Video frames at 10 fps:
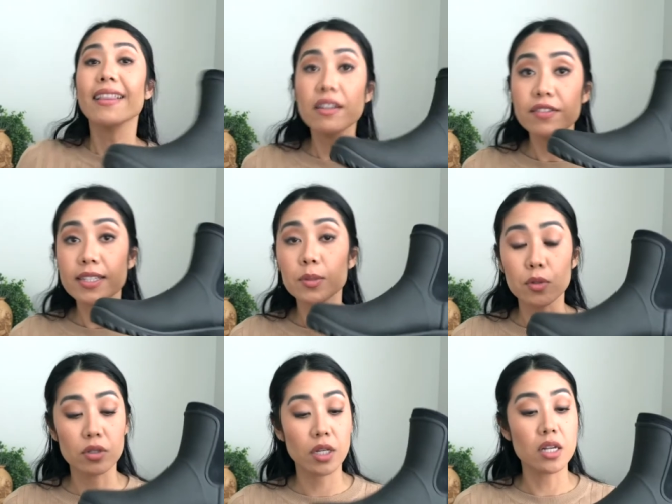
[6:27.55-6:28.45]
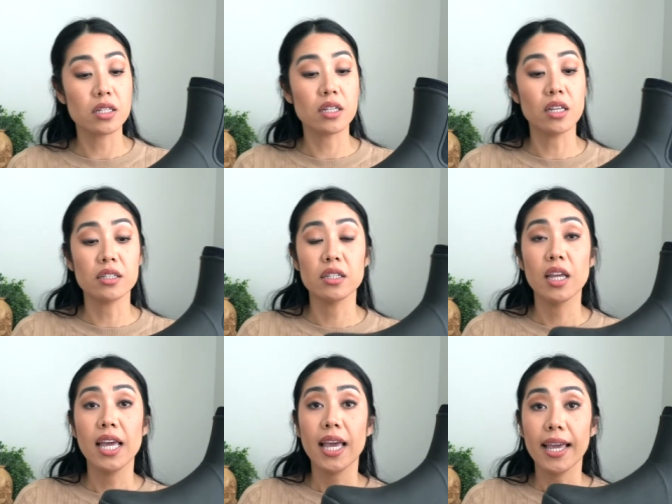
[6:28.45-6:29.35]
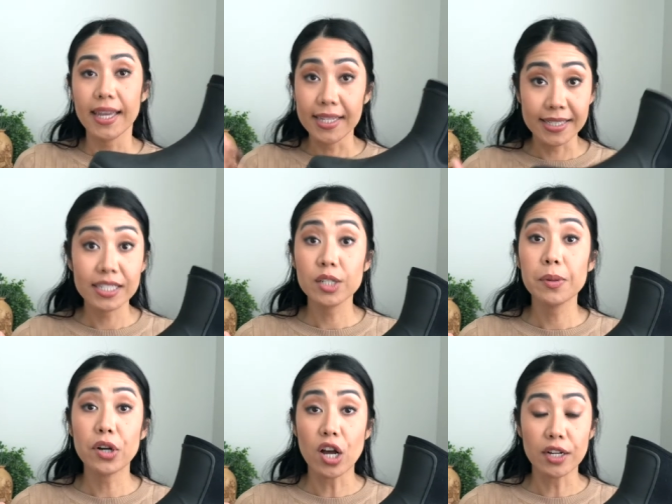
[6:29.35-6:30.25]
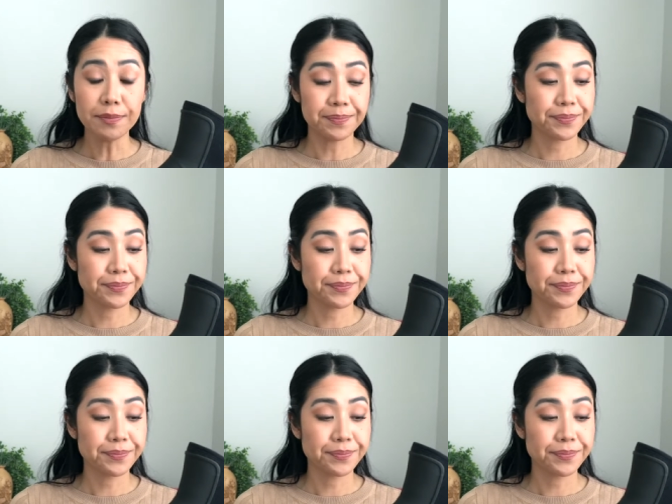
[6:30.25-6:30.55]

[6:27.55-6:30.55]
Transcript: love these boots because it's easy to put on,